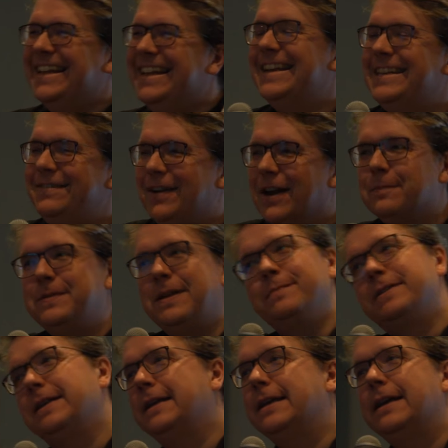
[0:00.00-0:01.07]
they developed
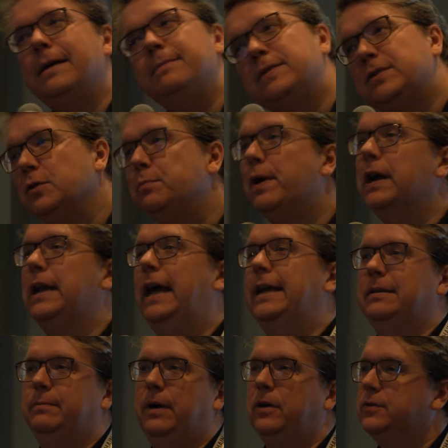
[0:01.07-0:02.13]
something and I'm super glad
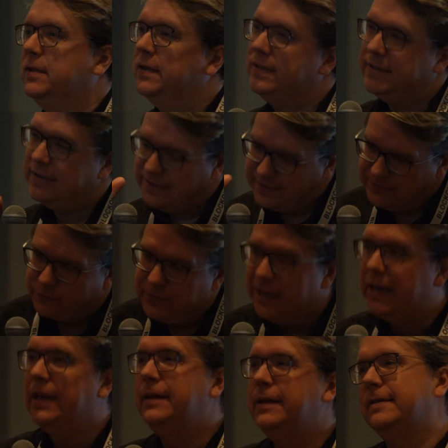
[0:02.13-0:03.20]
about this. This is
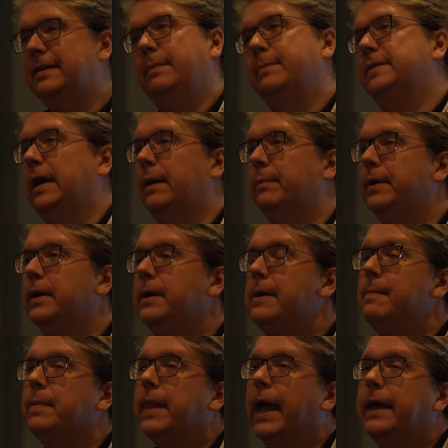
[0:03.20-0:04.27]
really yeah. thumbs up.
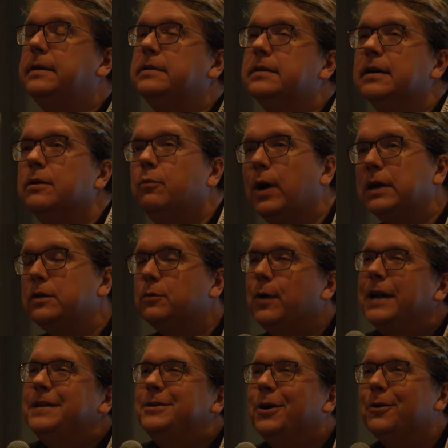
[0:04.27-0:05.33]
And uh, one, one
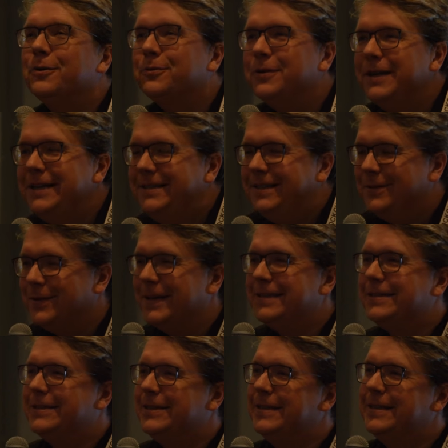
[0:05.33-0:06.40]
concrete
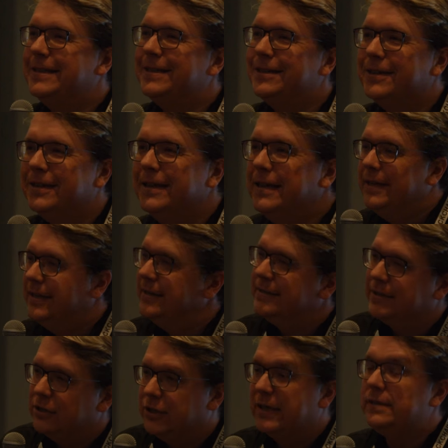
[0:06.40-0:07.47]
question or uh,
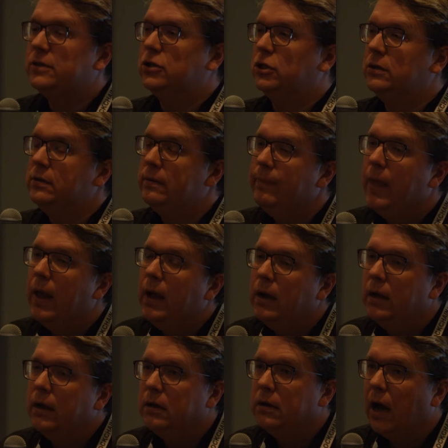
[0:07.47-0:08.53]
suggestion mm
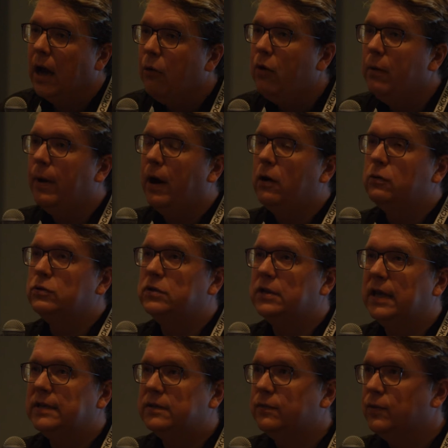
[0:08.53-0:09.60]
-hmm. Uh, how about,
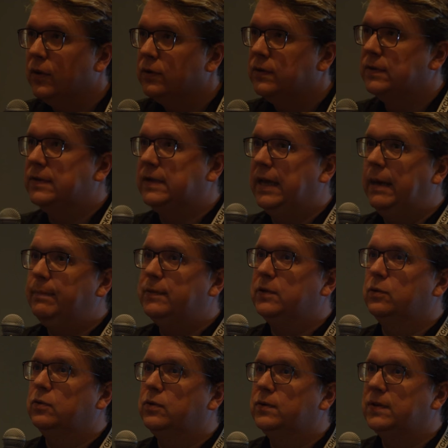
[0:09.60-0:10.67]
as a first step,
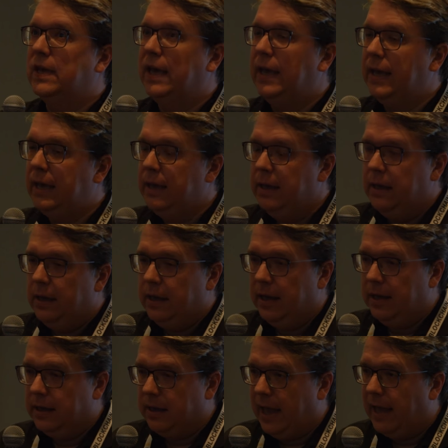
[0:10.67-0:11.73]
so to say,
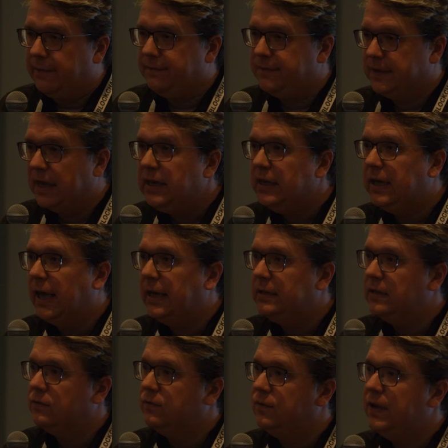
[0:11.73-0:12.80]
uh, have
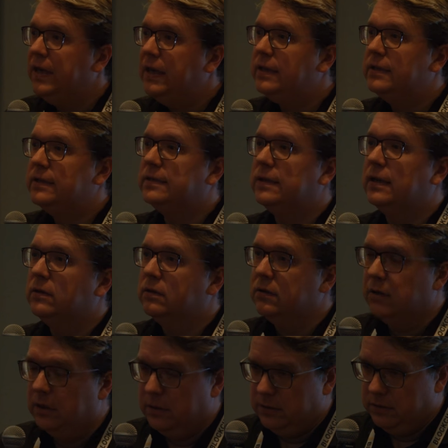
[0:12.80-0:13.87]
dedicated fields
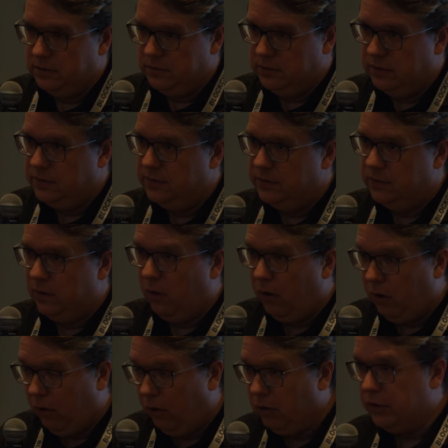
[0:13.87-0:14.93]
and, and the
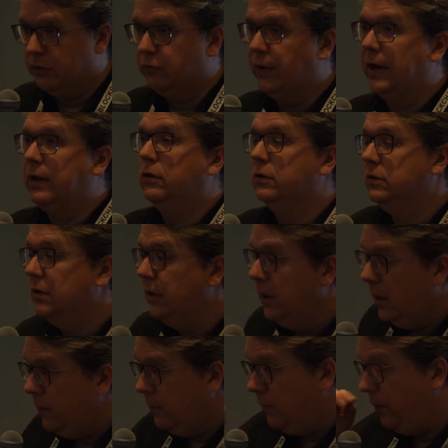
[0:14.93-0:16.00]
ORCID record
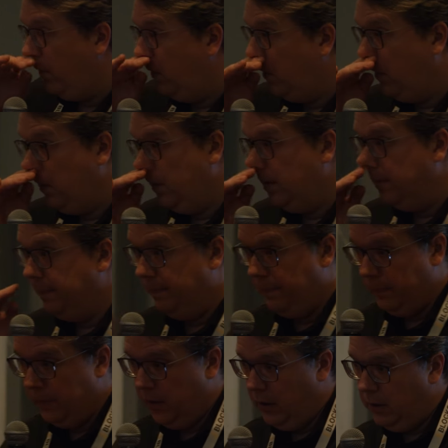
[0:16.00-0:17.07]
for
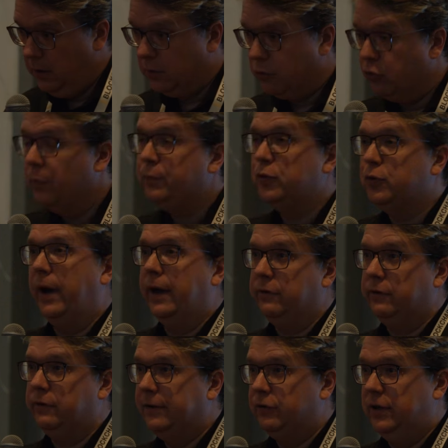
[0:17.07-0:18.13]
um, crypto
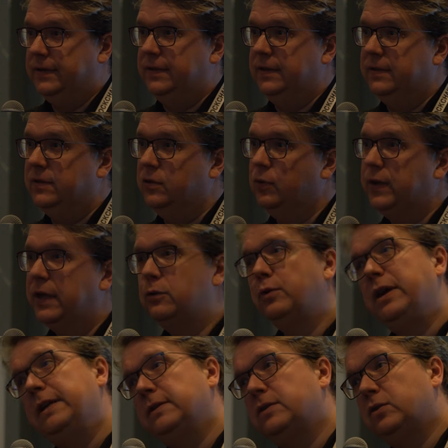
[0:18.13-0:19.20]
addresses so that you
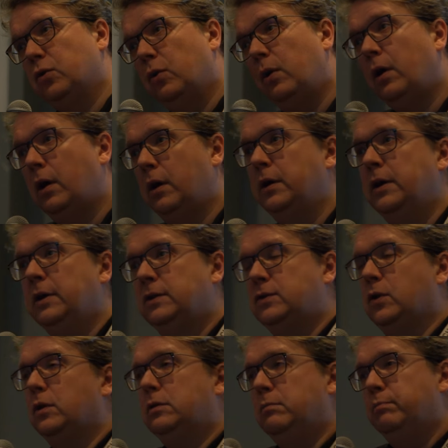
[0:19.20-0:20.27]
can mm -hmm. store
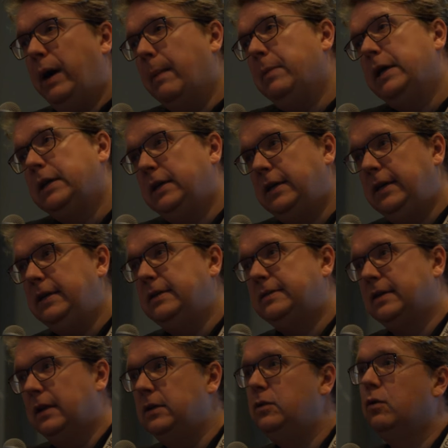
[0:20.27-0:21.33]
certain public keys
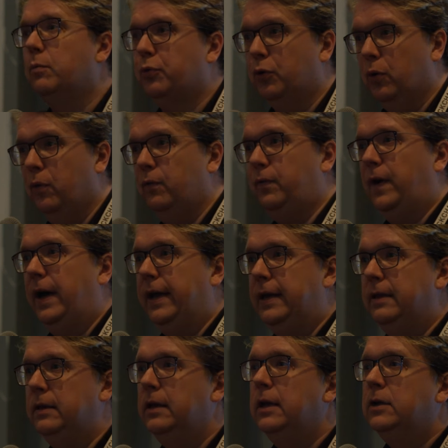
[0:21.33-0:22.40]
in your
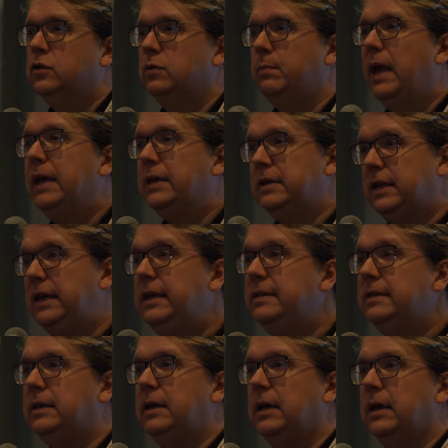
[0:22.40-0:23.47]
profile to make it
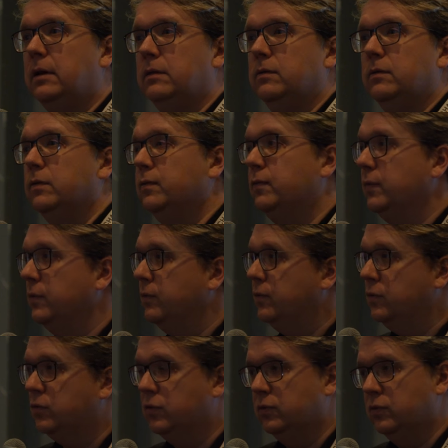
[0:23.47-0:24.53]
easier
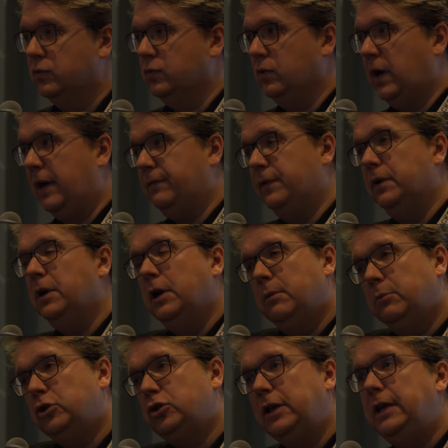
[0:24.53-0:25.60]
to, to have a
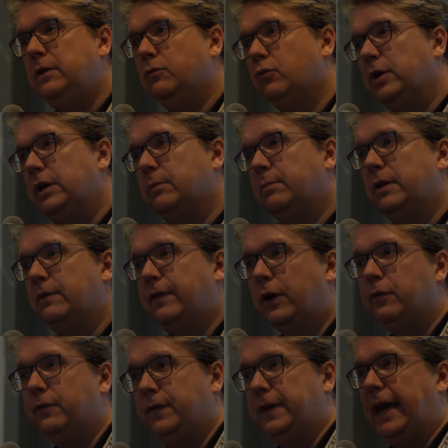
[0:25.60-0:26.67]
machine readable
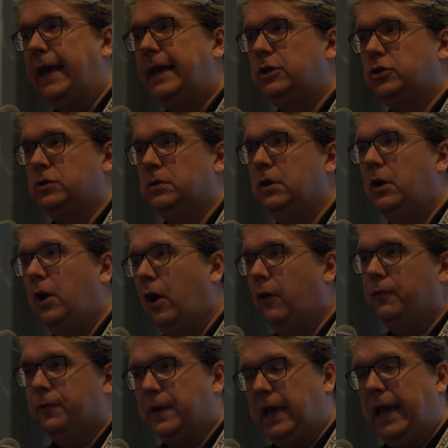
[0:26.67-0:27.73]
verification
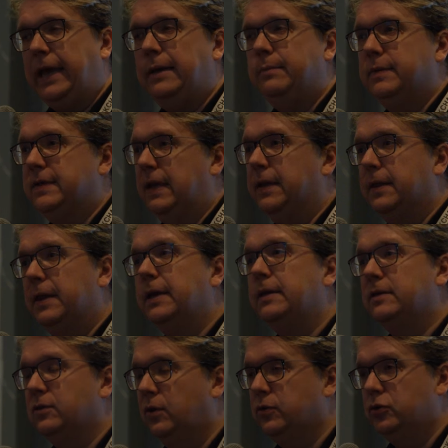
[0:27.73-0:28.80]
of claims and
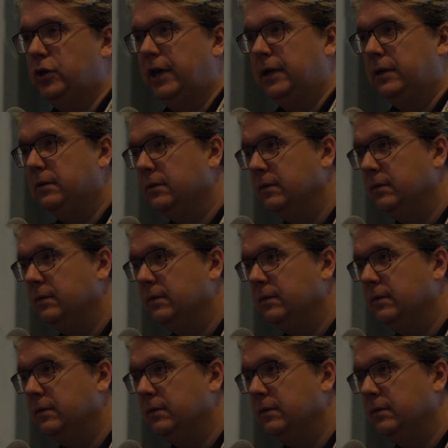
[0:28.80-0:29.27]
things on chain.